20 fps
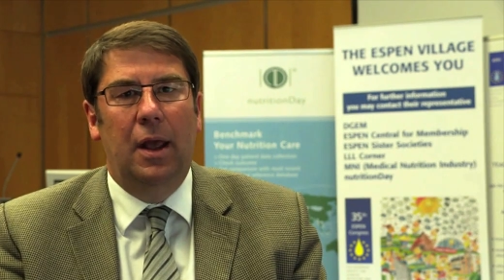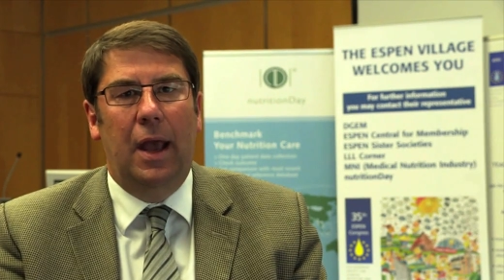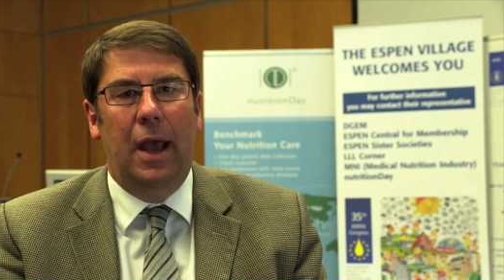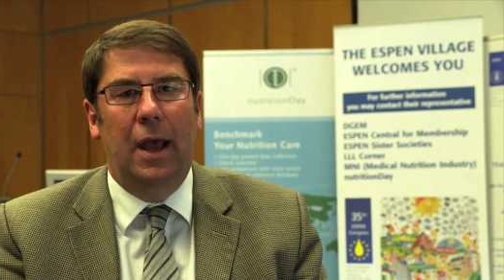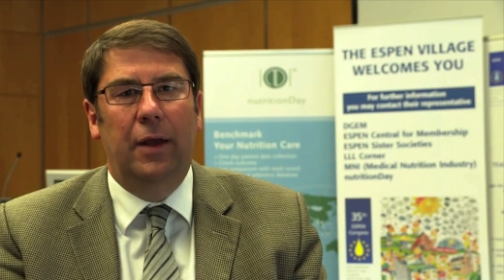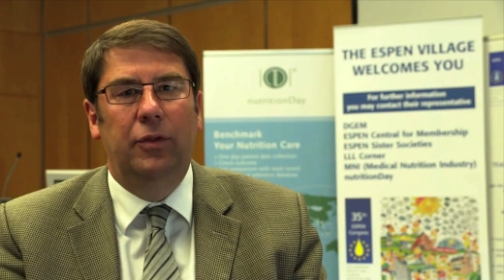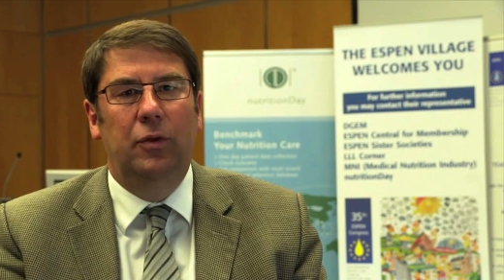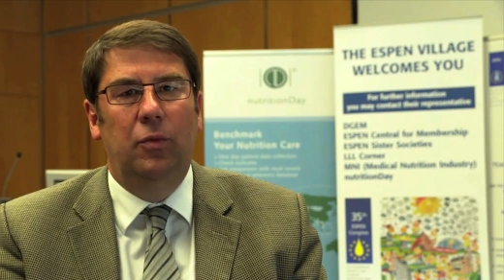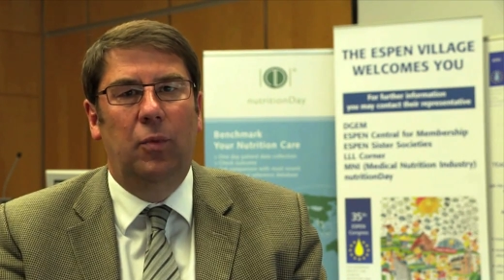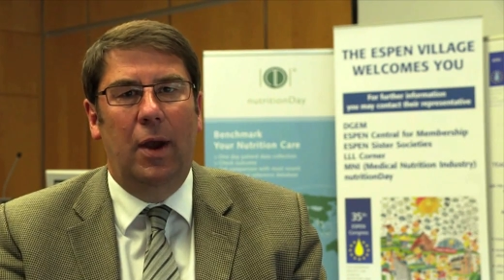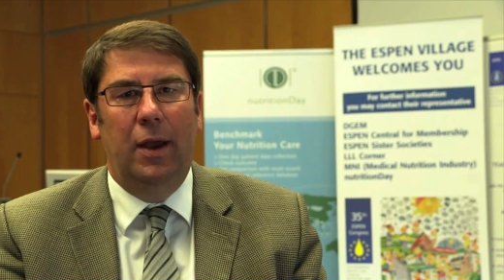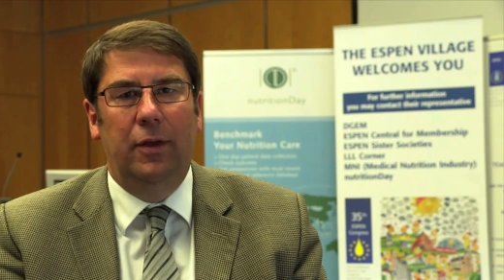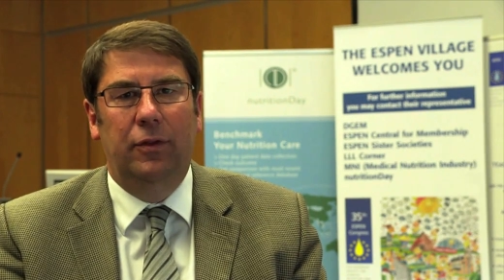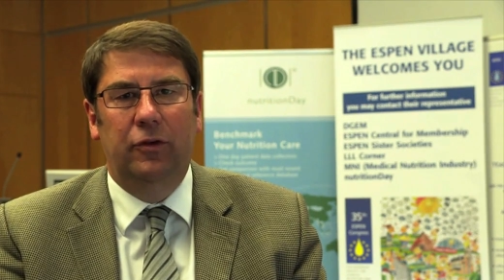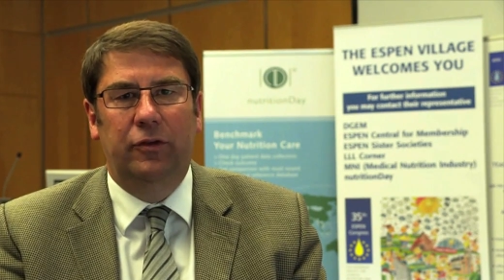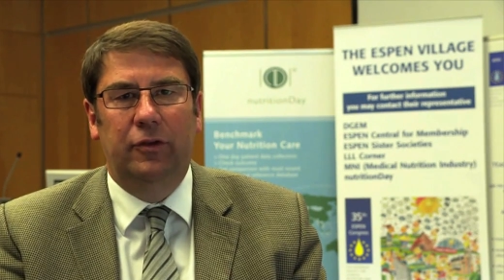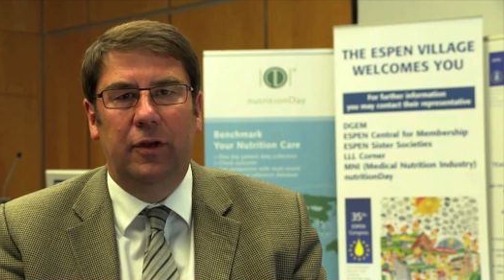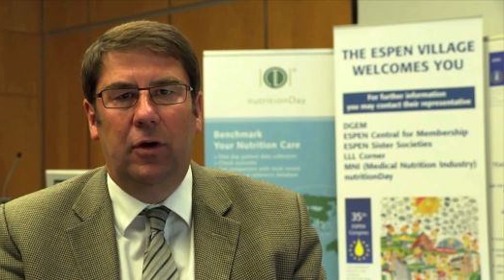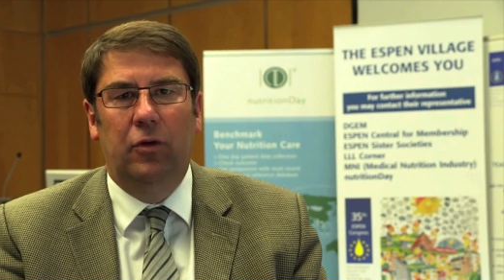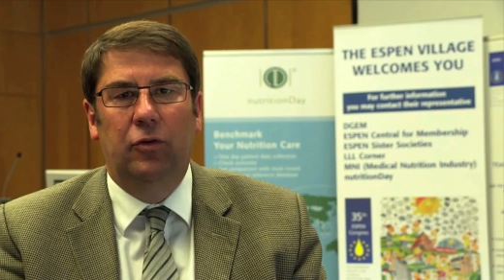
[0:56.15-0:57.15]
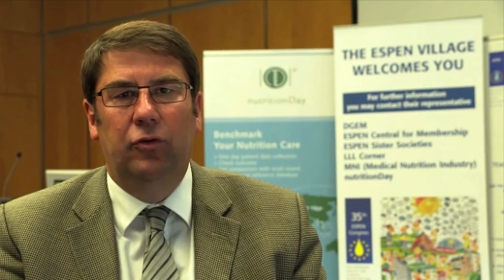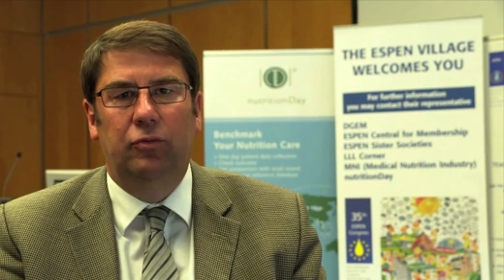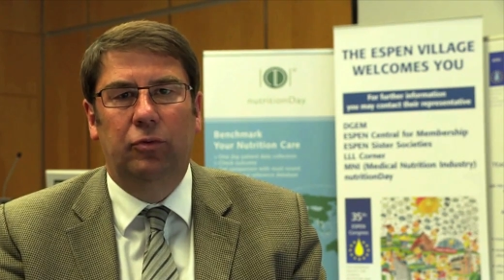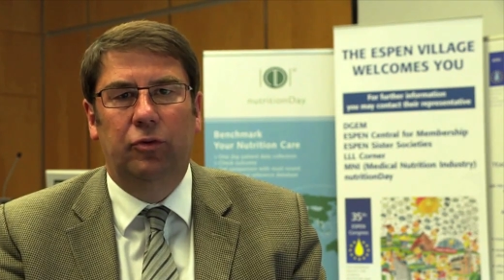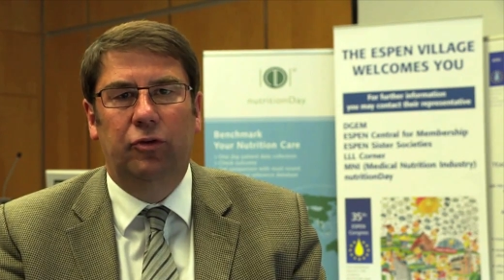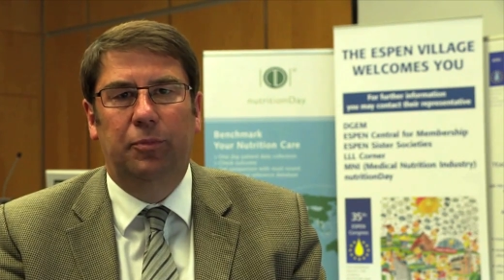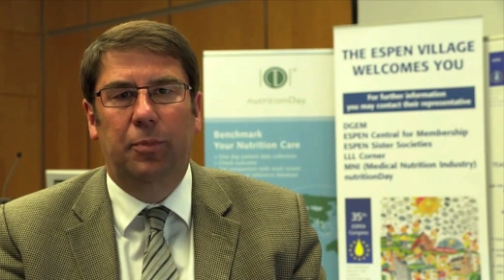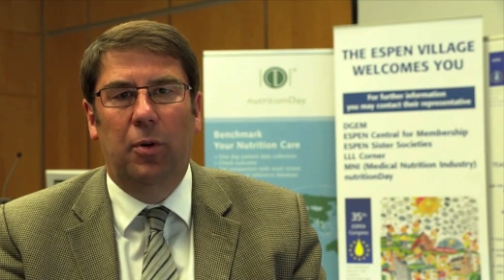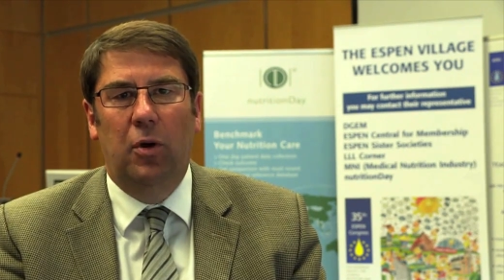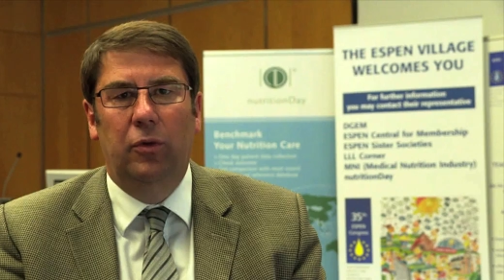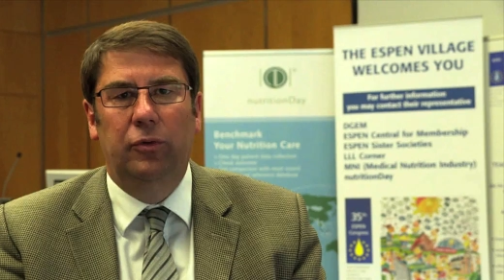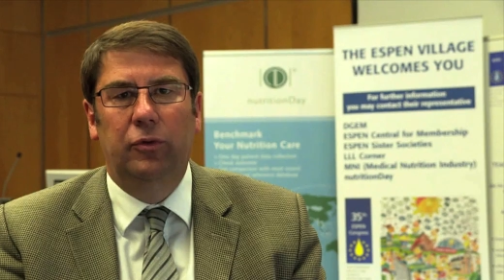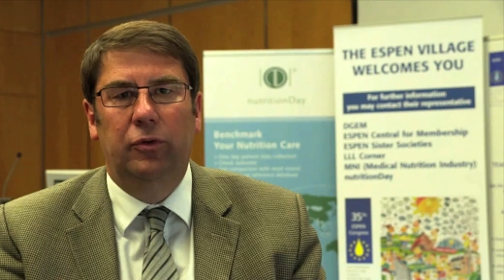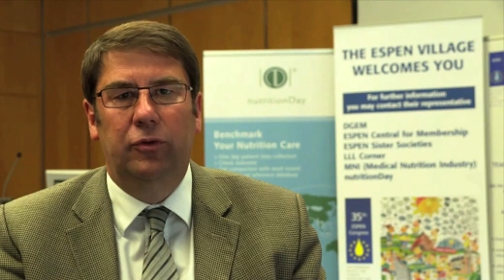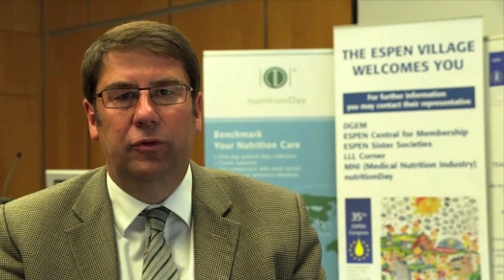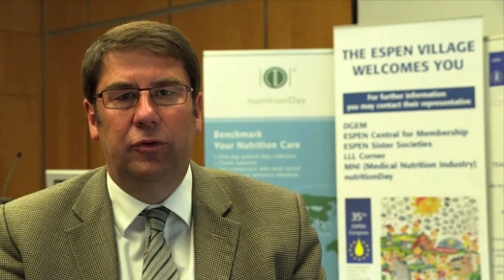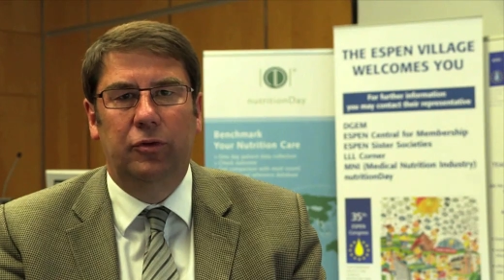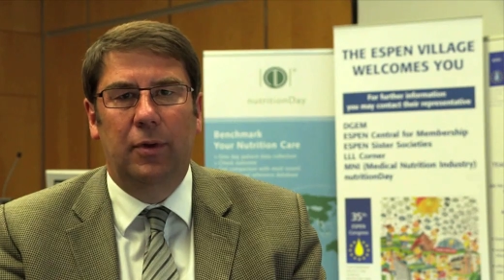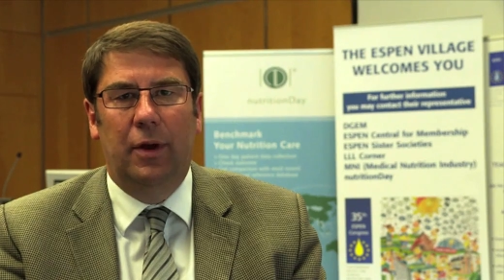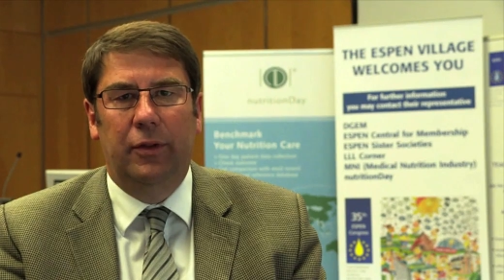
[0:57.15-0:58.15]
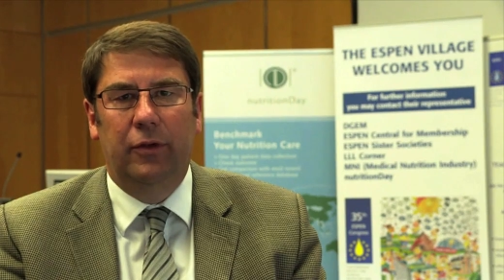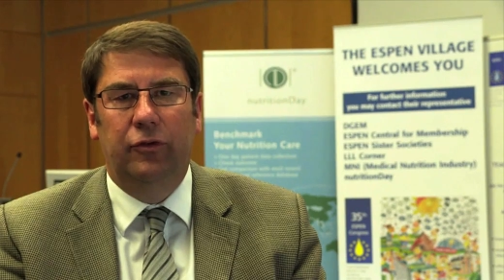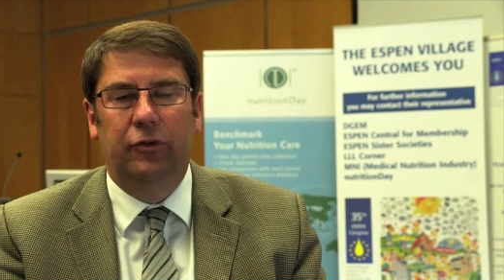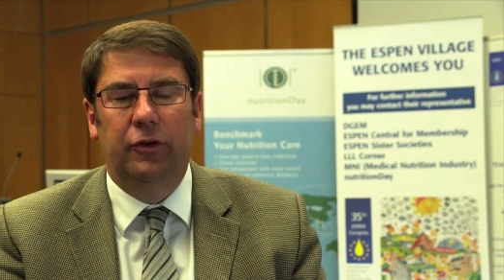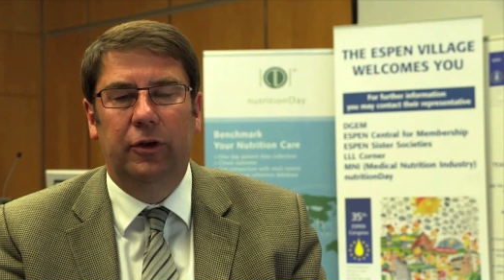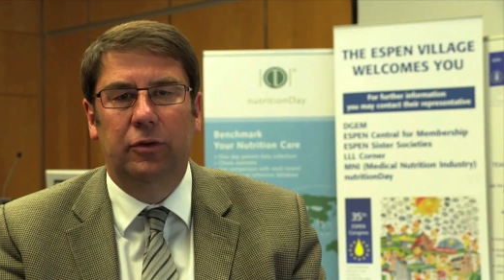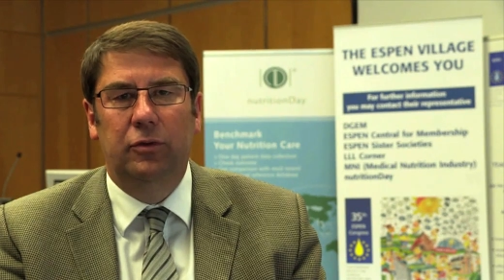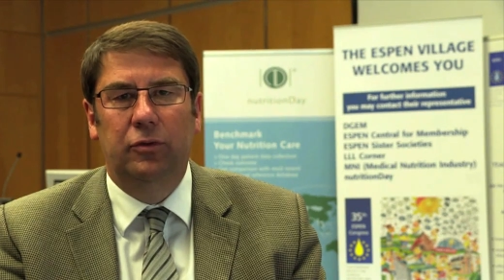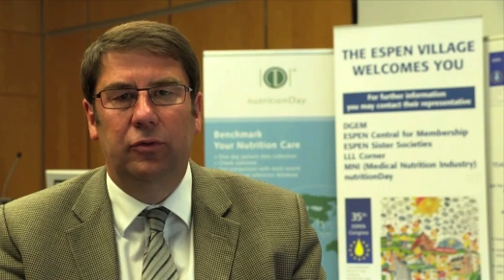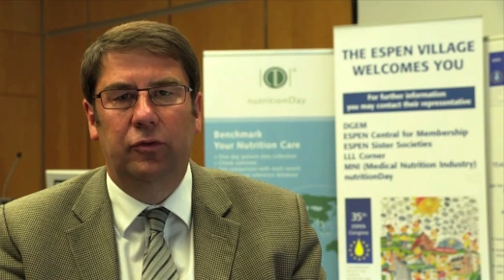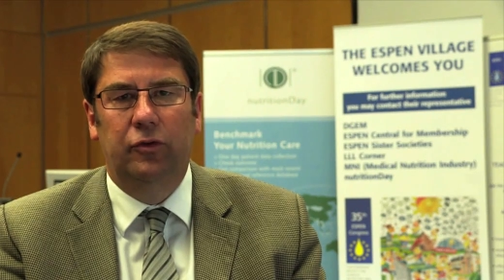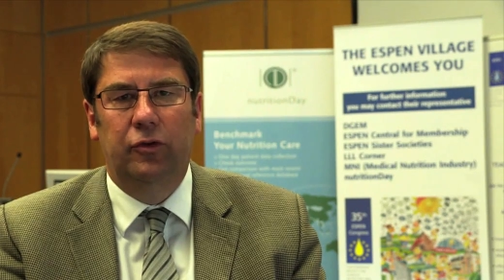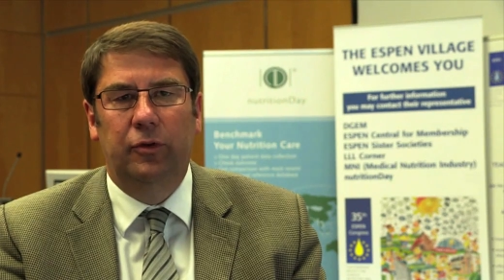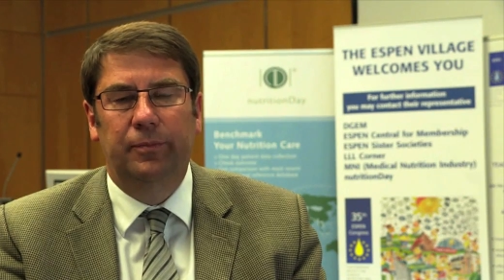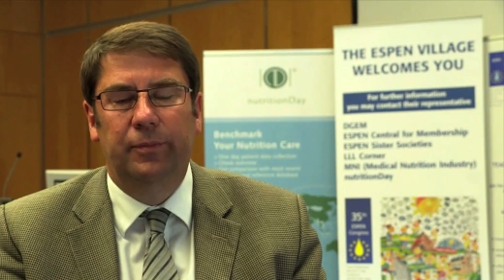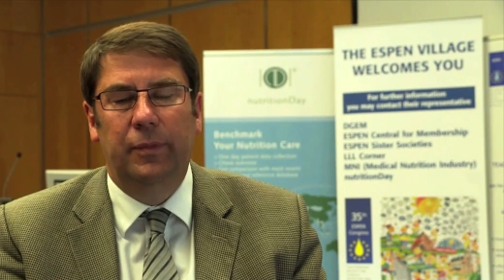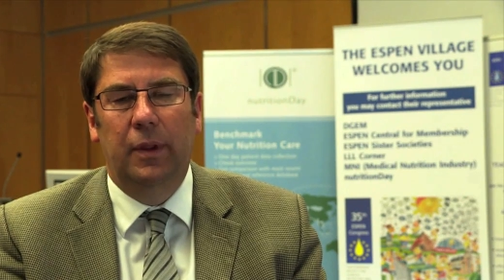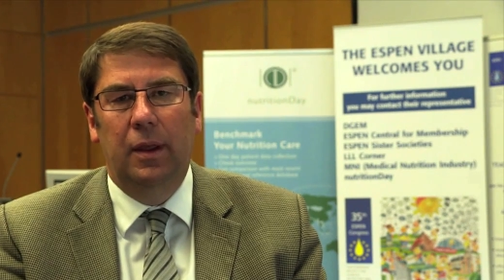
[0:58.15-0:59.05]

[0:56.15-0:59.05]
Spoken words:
and the way the cells respond to other signals.